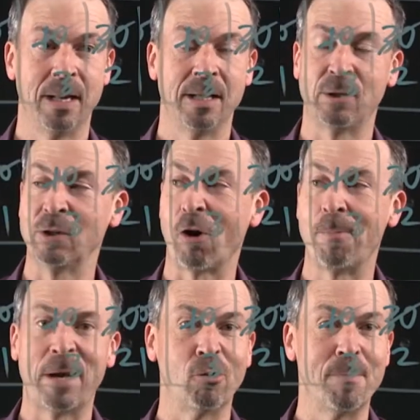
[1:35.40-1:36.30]
As soon as I
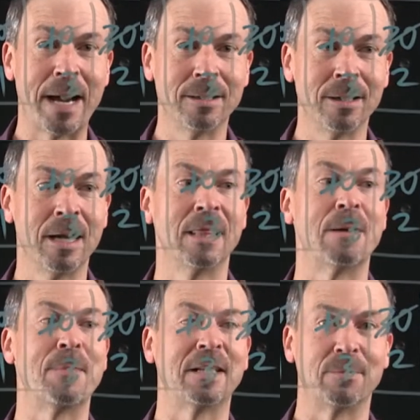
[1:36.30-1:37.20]
repeat a remainder, that
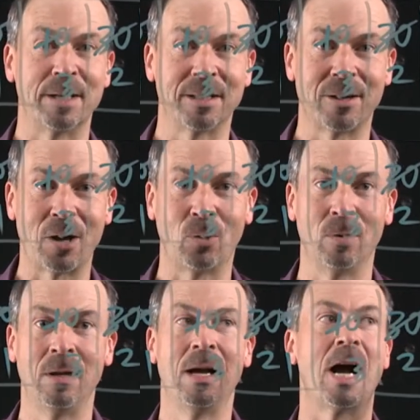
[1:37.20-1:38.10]
means I'm in a
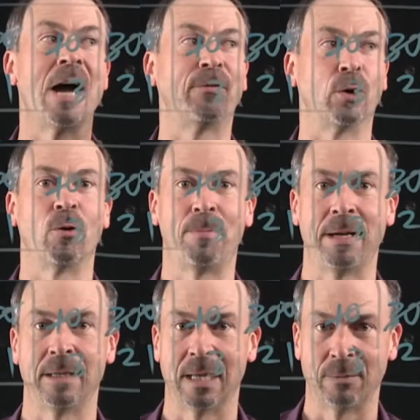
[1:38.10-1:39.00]
cycle, I've got a
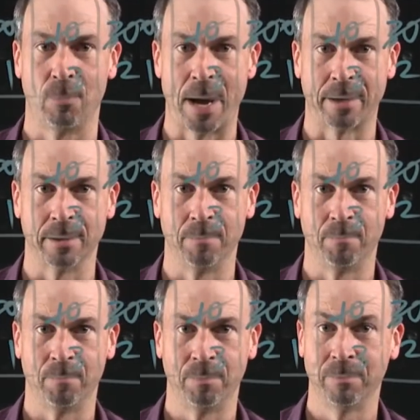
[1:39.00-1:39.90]
repeating decimal pattern.
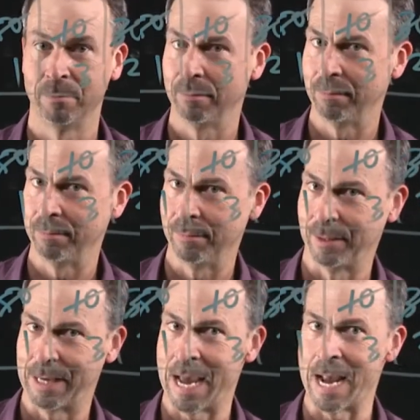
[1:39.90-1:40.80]

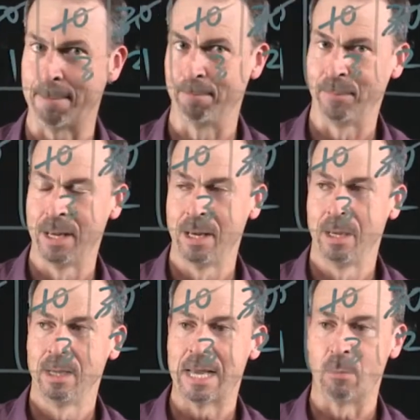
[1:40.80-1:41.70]
Okay.
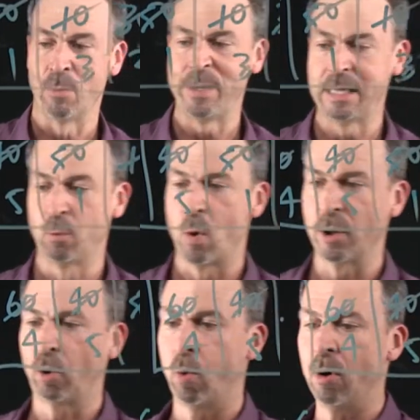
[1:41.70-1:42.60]
Now, when we did
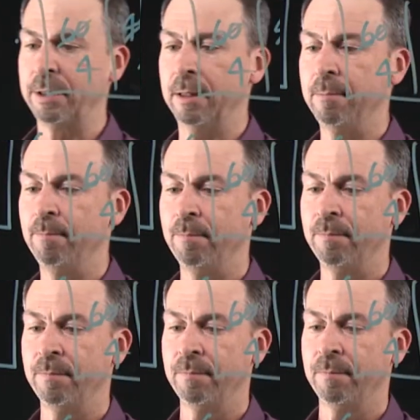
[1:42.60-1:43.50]
1/4,
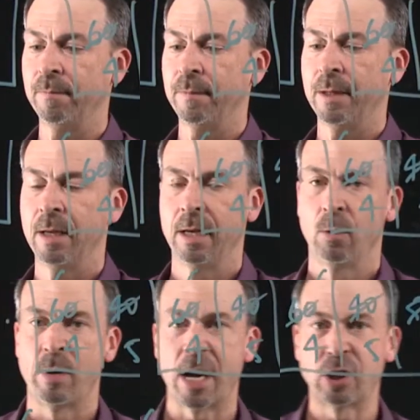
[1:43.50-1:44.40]

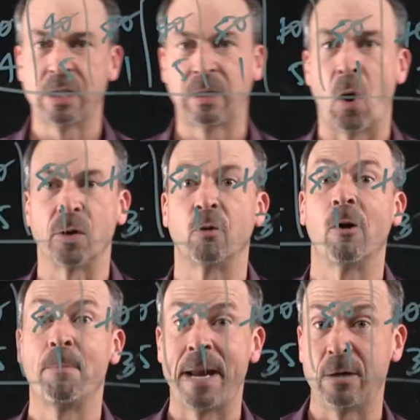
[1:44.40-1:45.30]
we actually got a
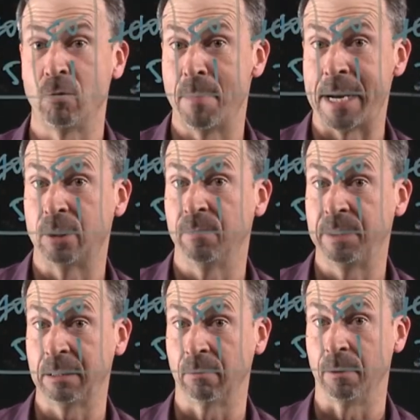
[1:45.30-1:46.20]
repeat remainder of
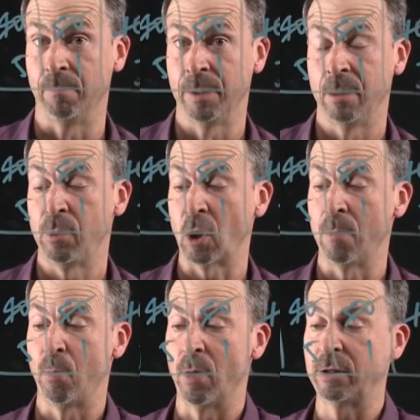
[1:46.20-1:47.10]
0. We go
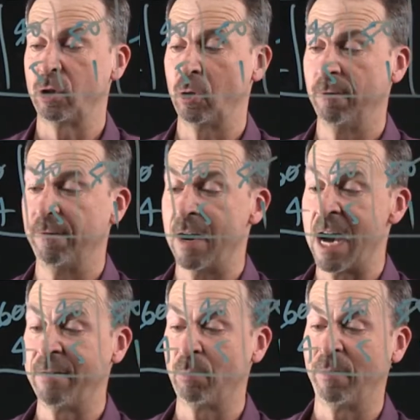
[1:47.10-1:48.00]

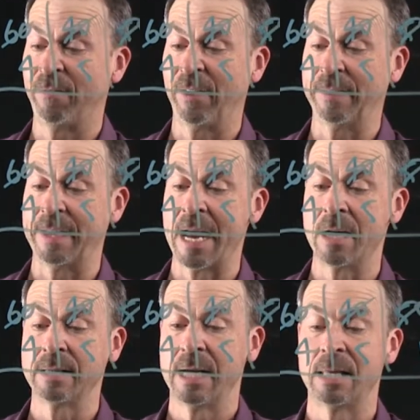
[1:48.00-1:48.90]
0.25, we figure that
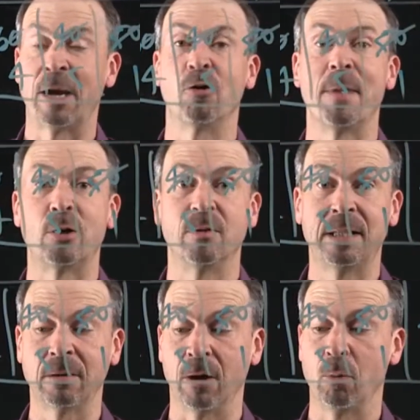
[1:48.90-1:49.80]
out, and we had a remainder of
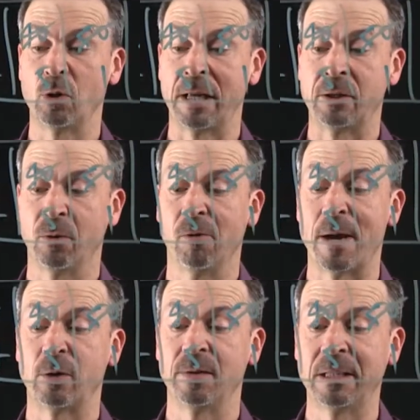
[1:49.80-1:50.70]
0, which led to a
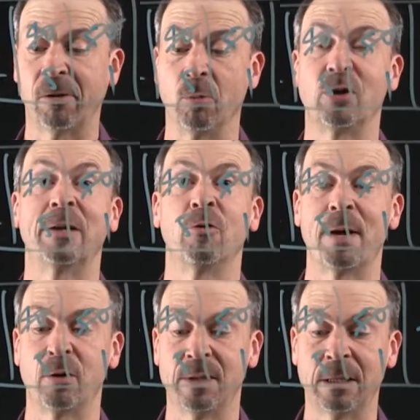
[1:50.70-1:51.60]
remainder of 0, which led to a
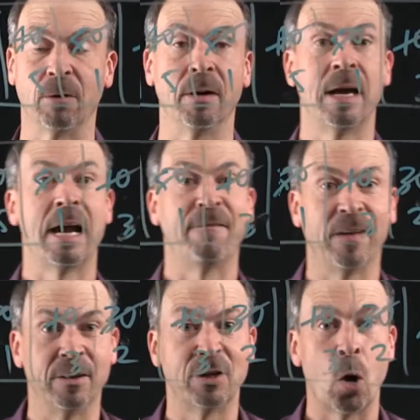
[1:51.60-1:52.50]
remainder of 0. It
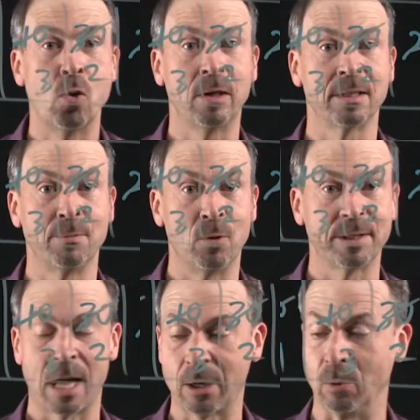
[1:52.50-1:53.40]
fell in its own little small
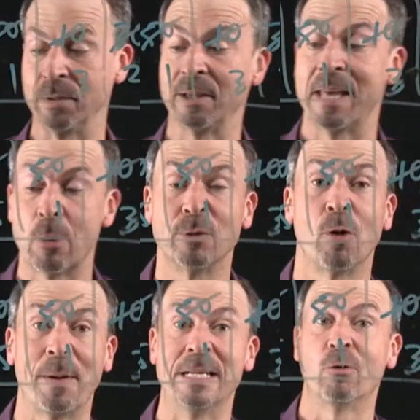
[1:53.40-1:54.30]
cycle. So there was a
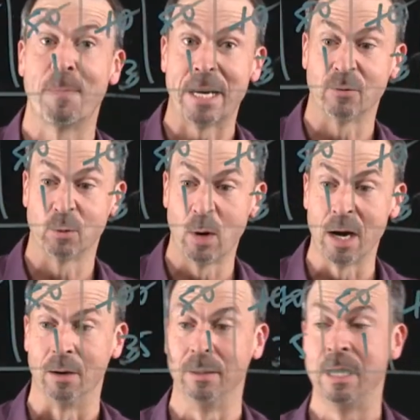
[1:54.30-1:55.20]
repeating remainder as
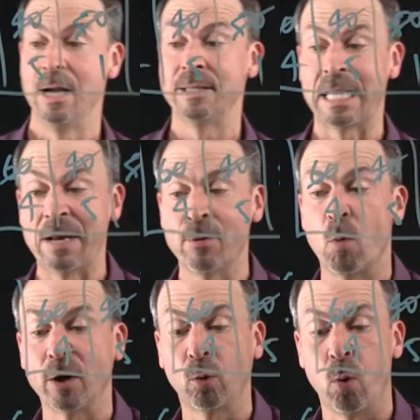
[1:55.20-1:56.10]
well. So even
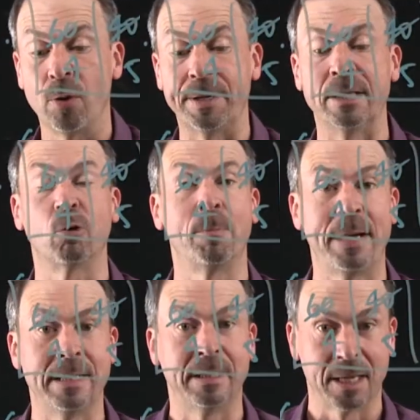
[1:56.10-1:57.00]
1/4 is a
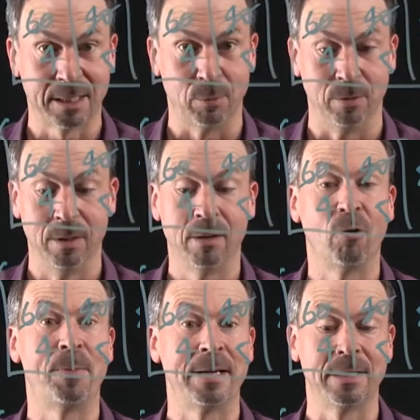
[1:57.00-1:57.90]
repeating decimal,
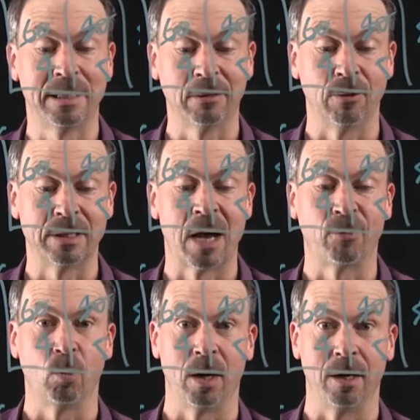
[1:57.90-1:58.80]
repeating zeros after
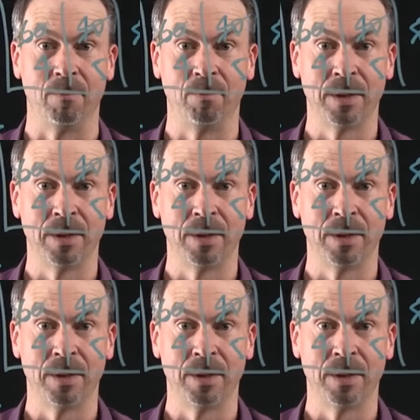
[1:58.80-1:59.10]
a while.